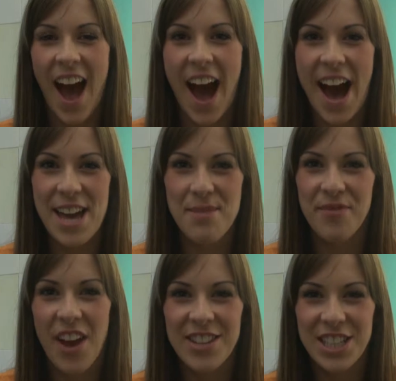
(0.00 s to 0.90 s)

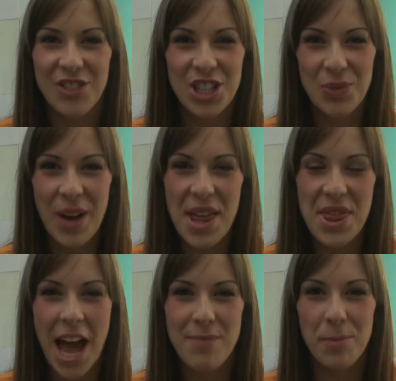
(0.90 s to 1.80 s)
I'm Verity Rushworth.
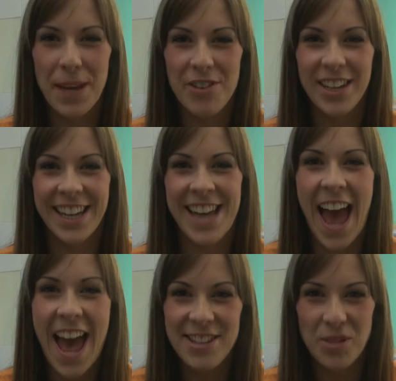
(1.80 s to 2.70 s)
I'm appearing in
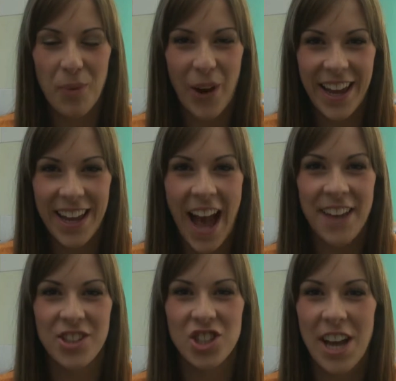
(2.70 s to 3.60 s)
Hairspray
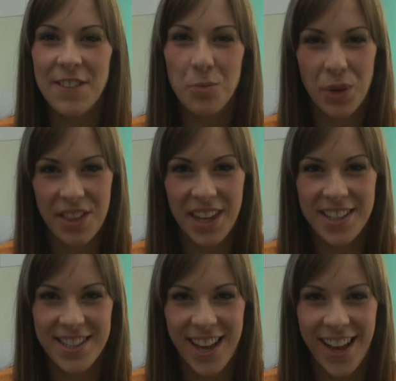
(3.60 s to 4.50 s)
at the Shaftesbury
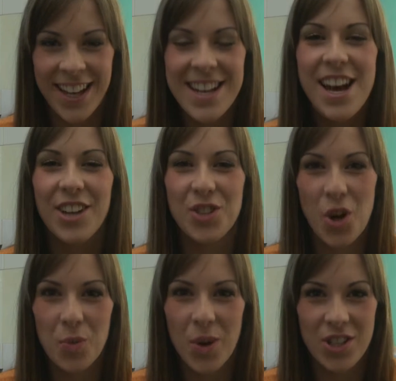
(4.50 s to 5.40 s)
Theatre, and
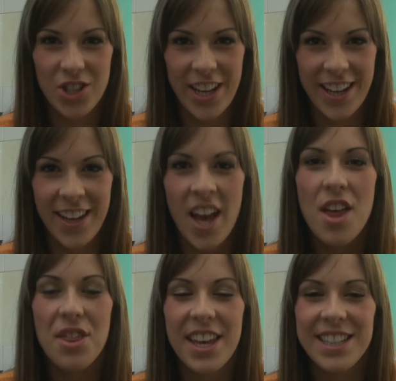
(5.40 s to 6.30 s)
you're watching
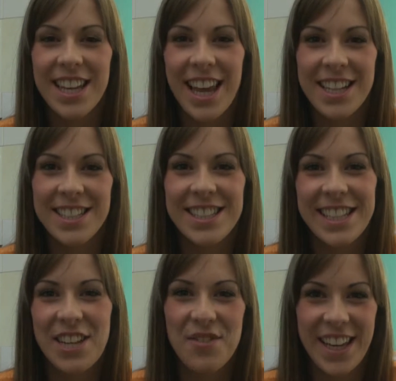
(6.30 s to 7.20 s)
Theatreland
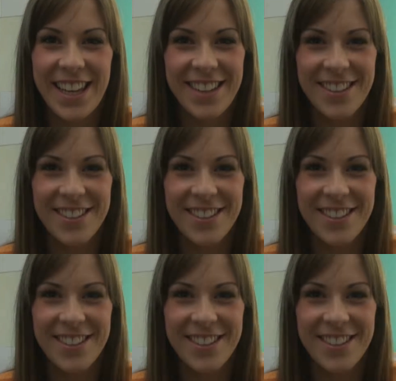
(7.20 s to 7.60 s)
TV.